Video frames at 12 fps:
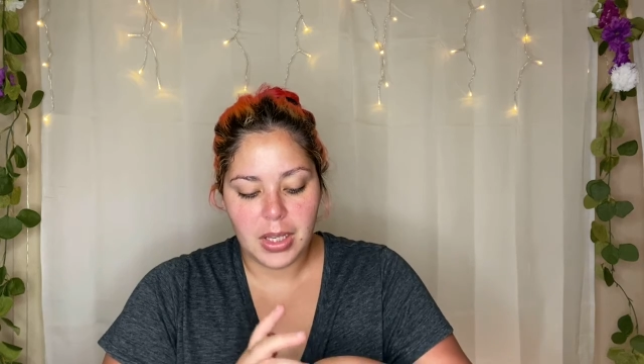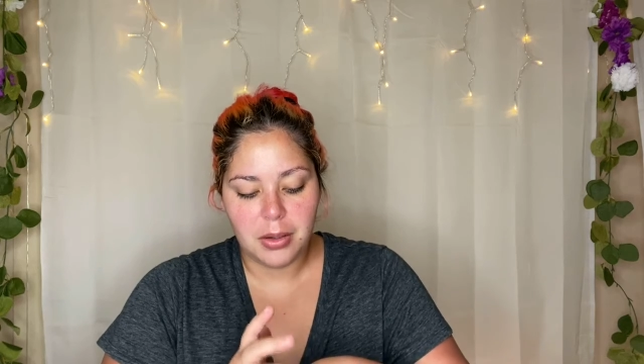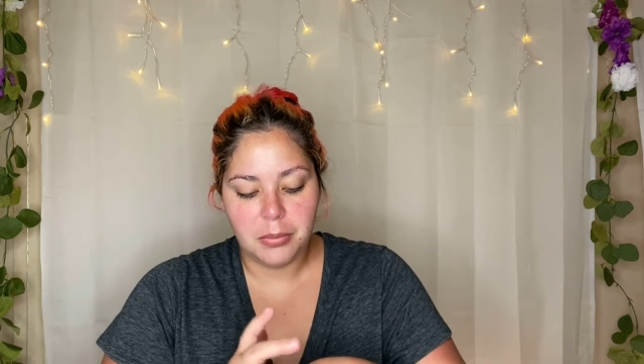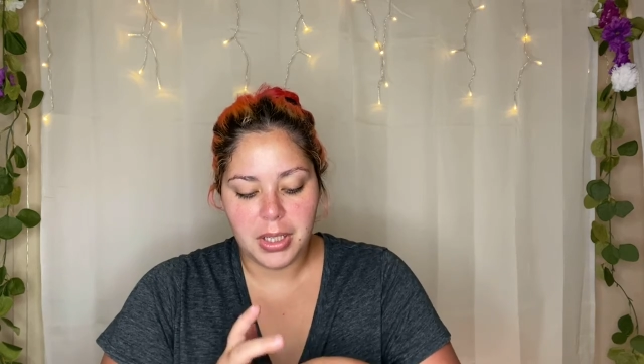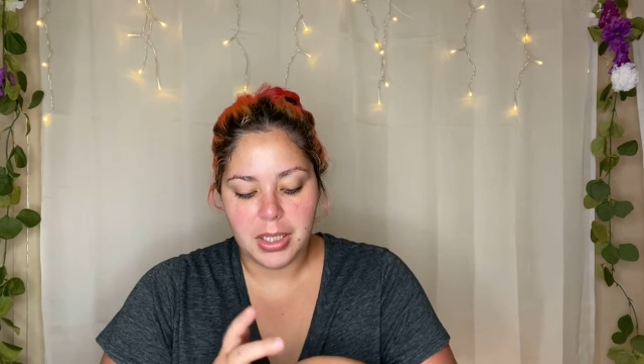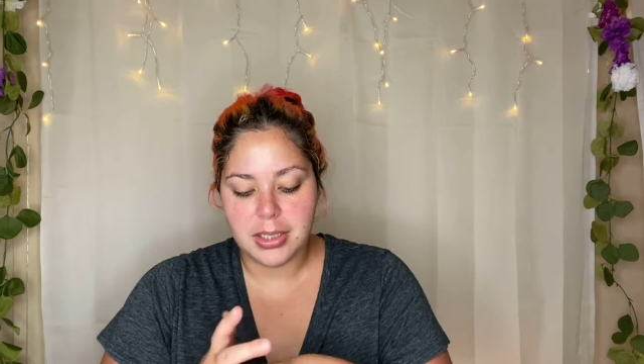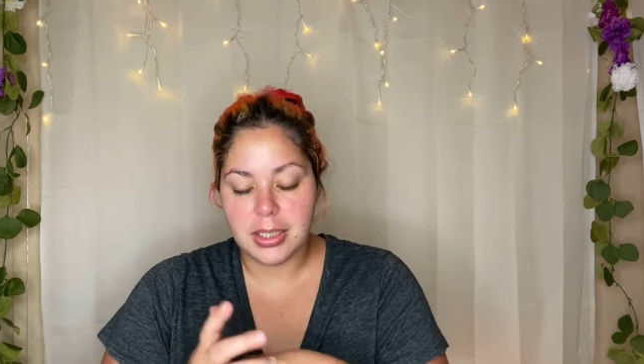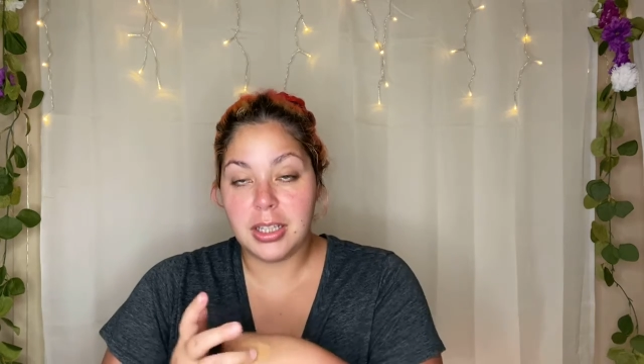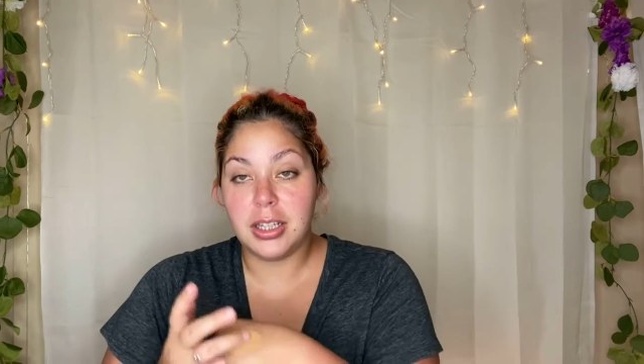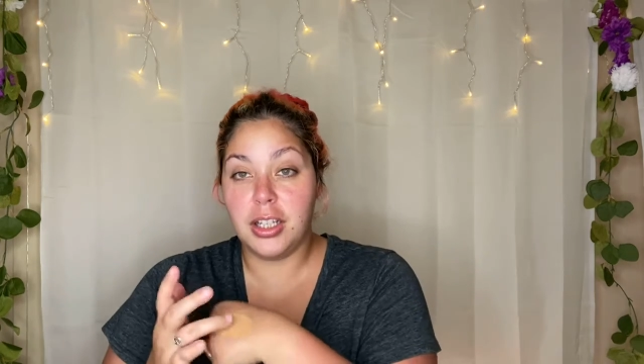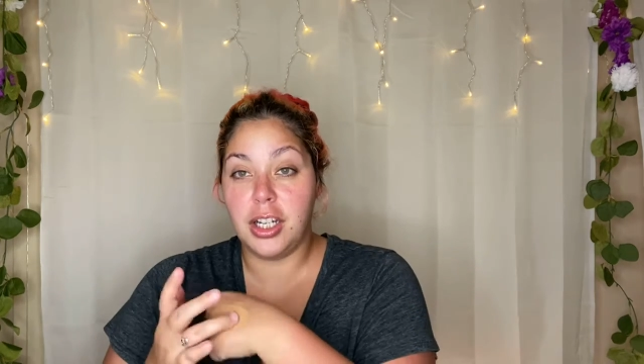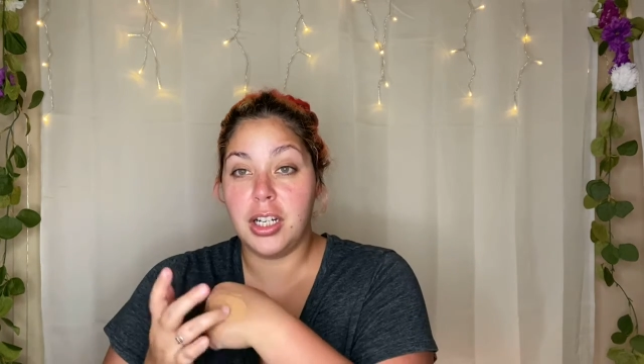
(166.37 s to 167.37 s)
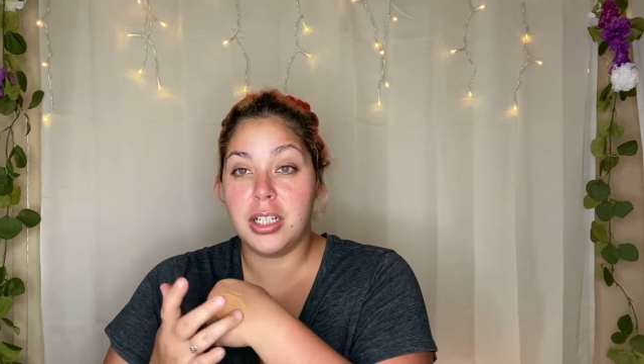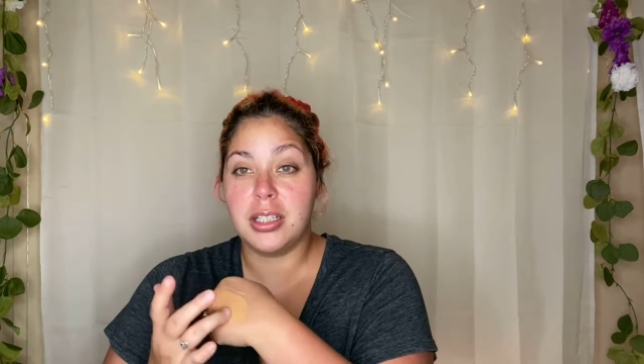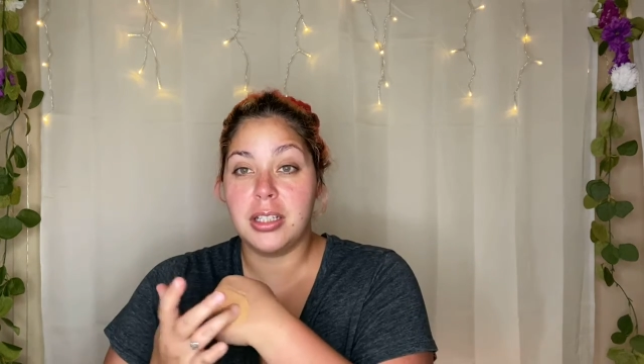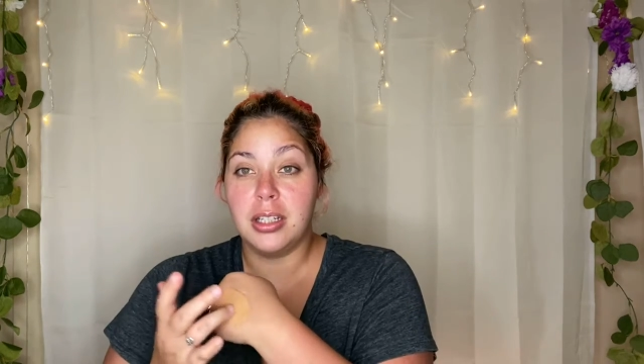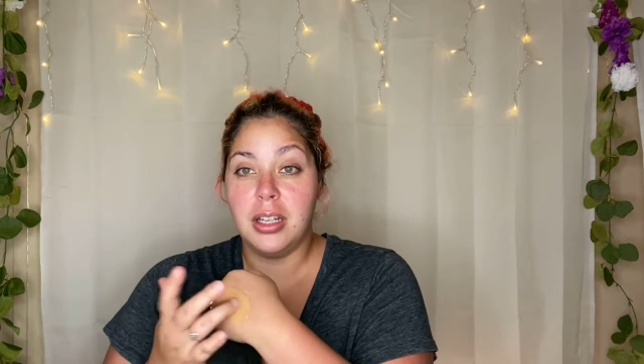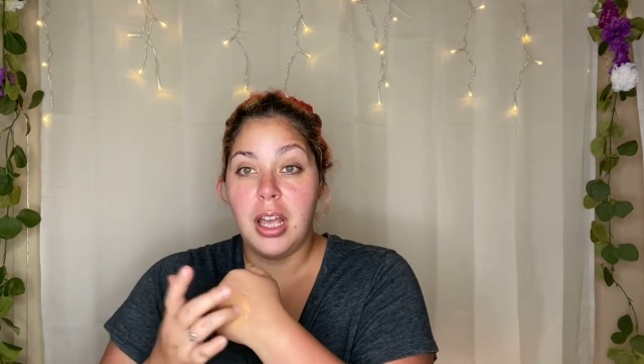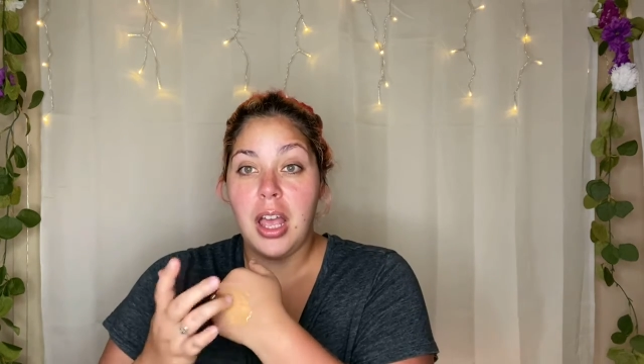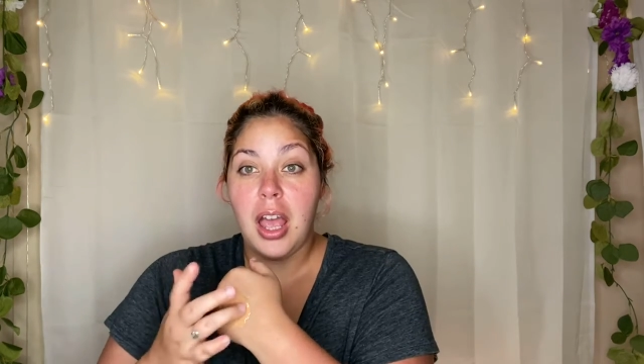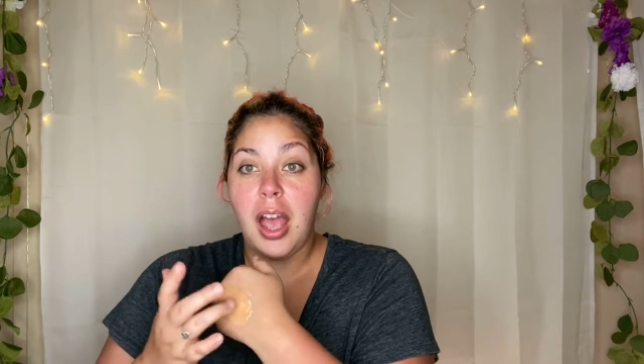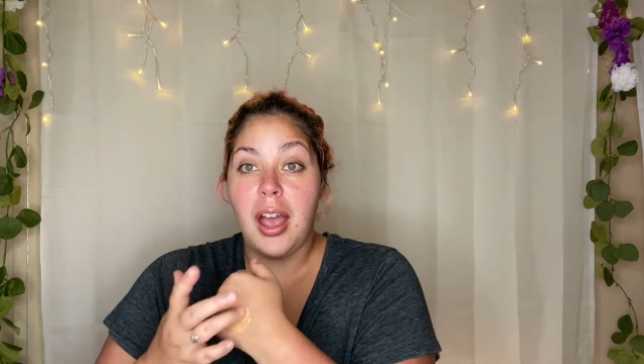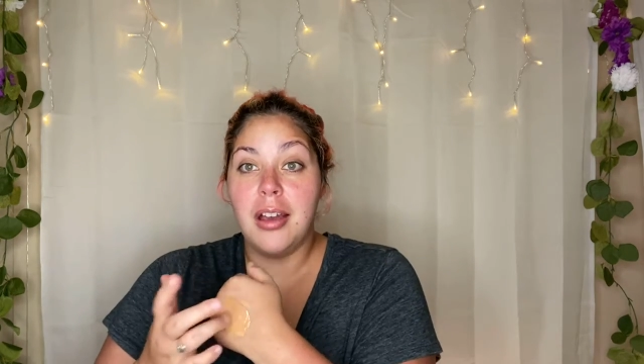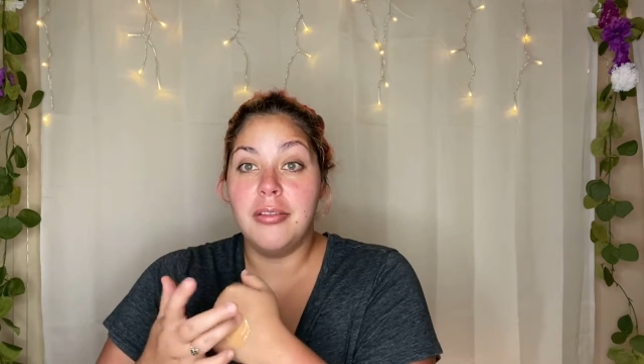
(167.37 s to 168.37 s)
Because it looks
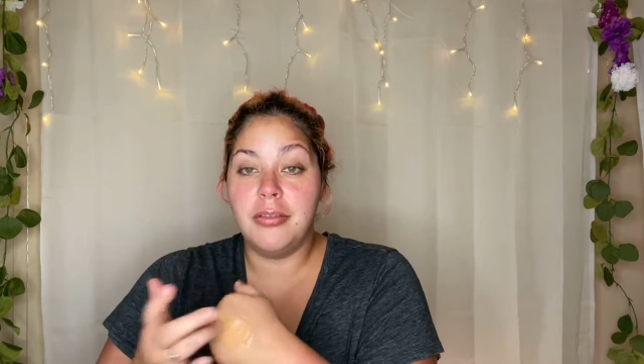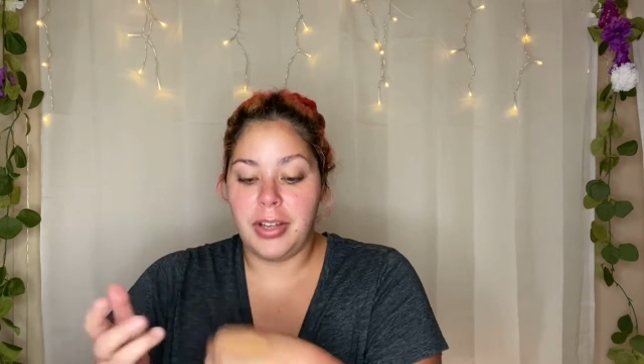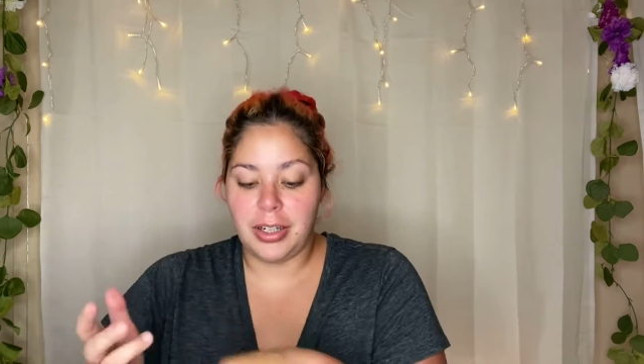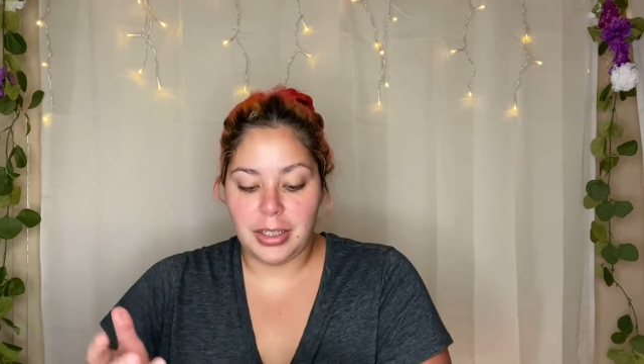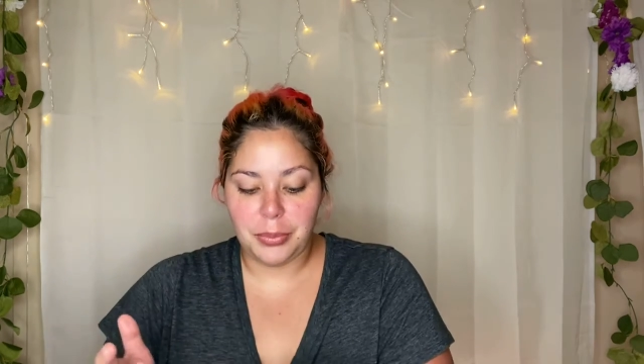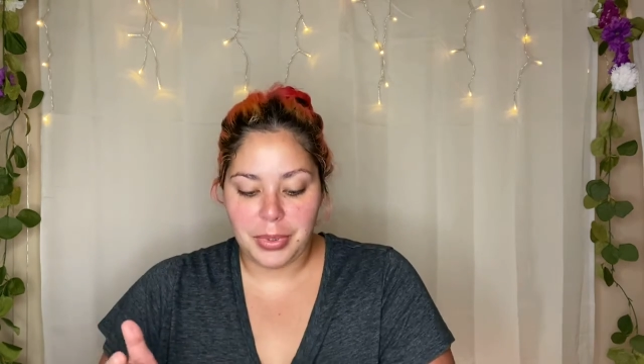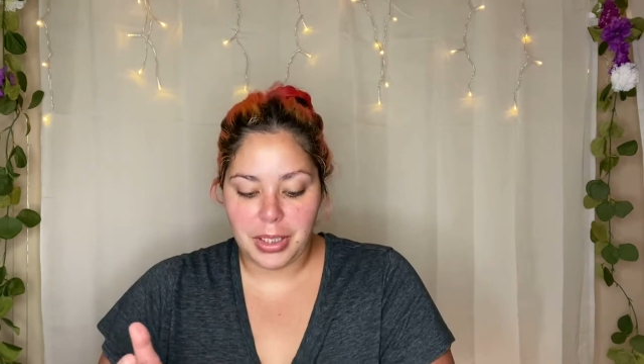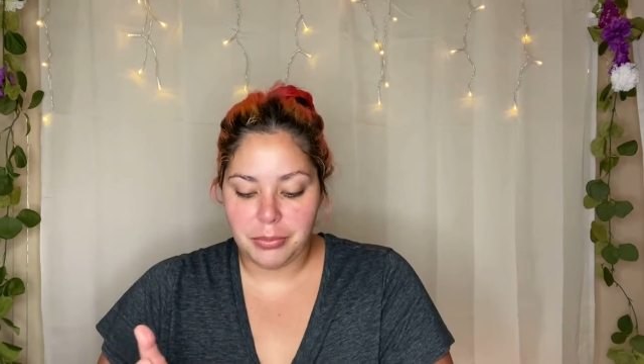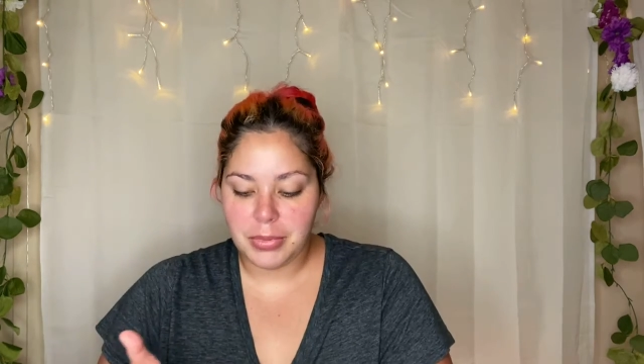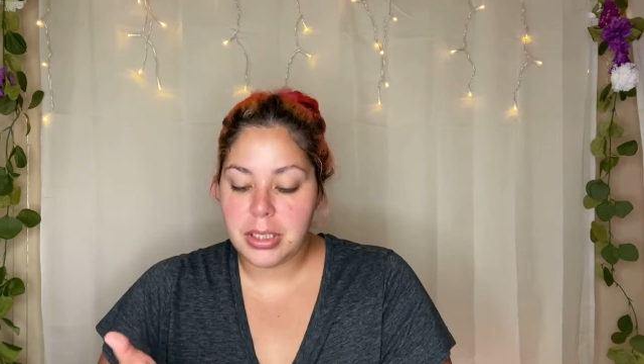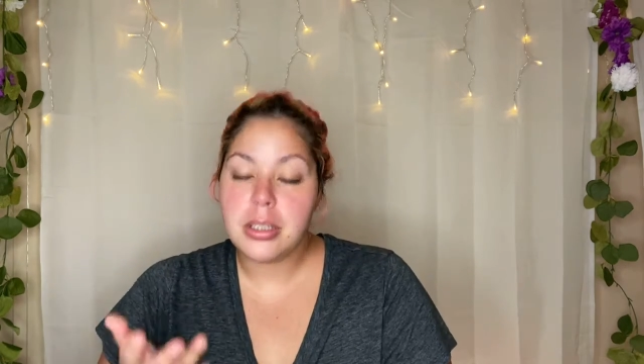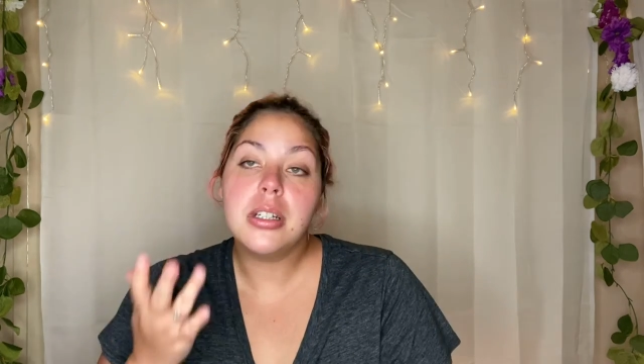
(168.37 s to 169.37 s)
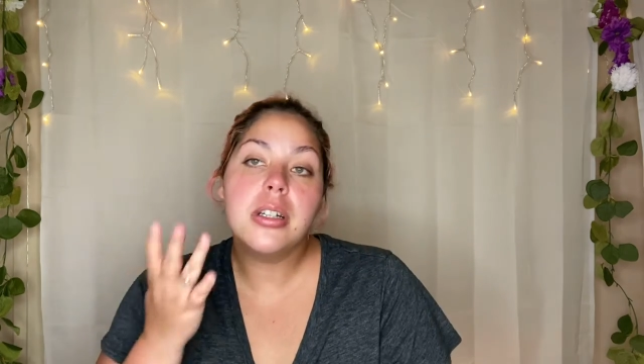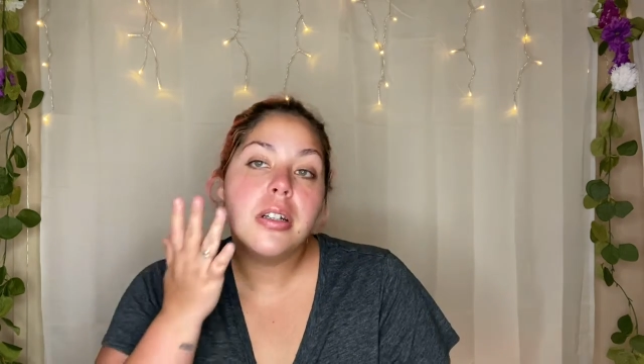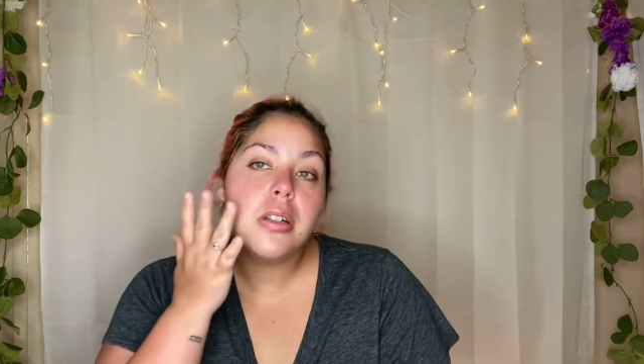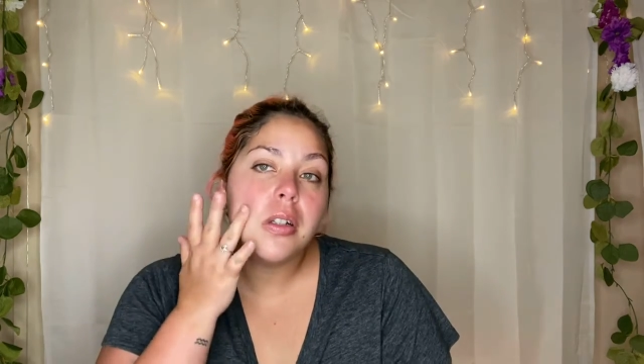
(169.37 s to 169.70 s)
very pigmented.